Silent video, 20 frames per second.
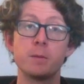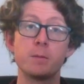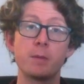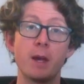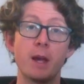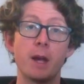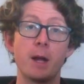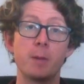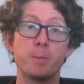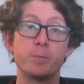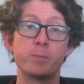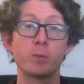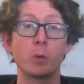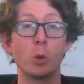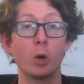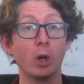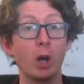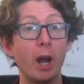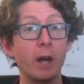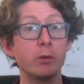um,
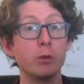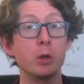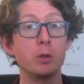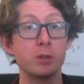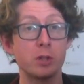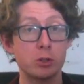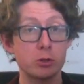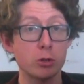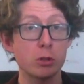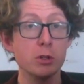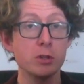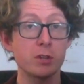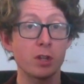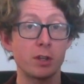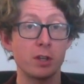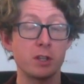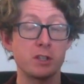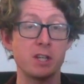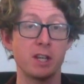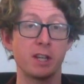or I wrote the truth on
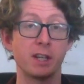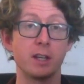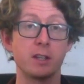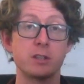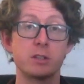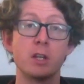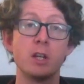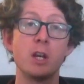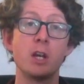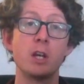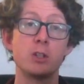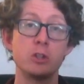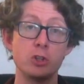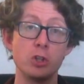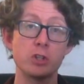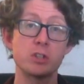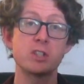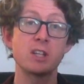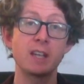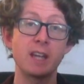the ticket
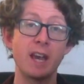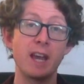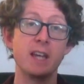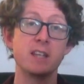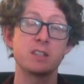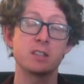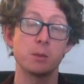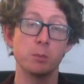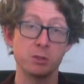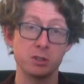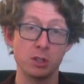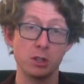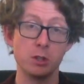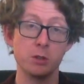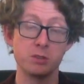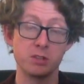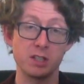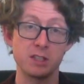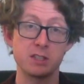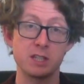just in case it was a
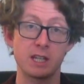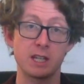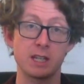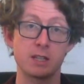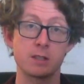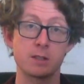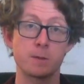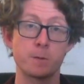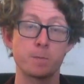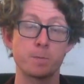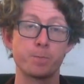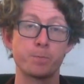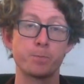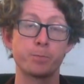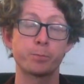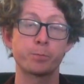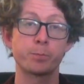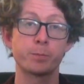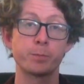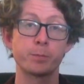losing ticket.
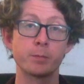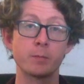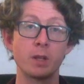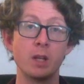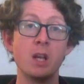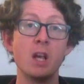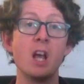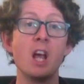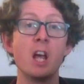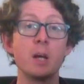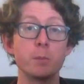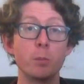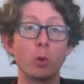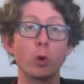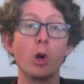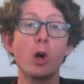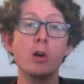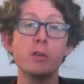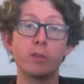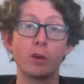
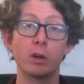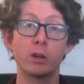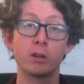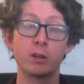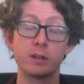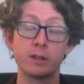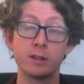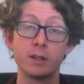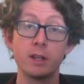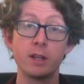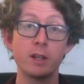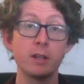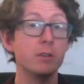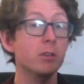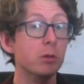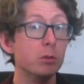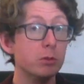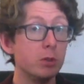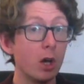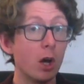Moreover,
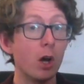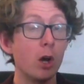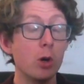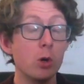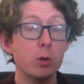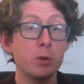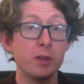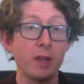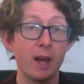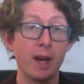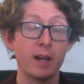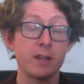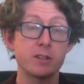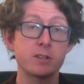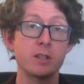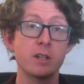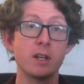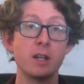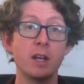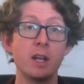you know that
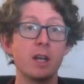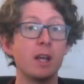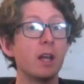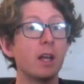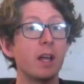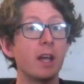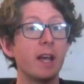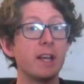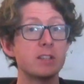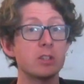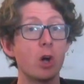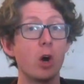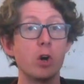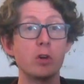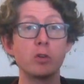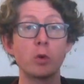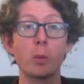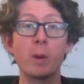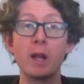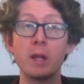it's
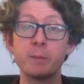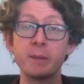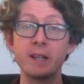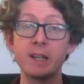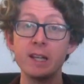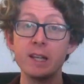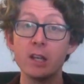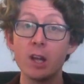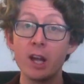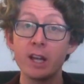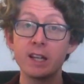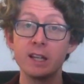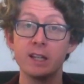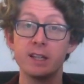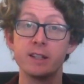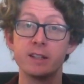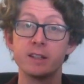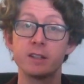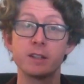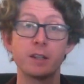overwhelmingly
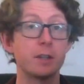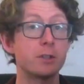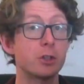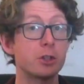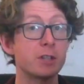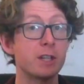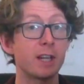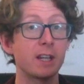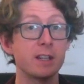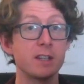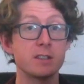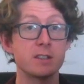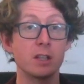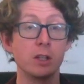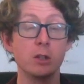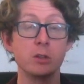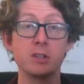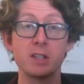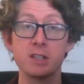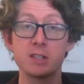likely that your ticket is a
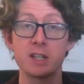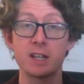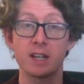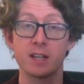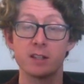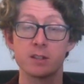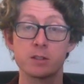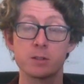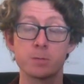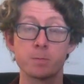losing ticket.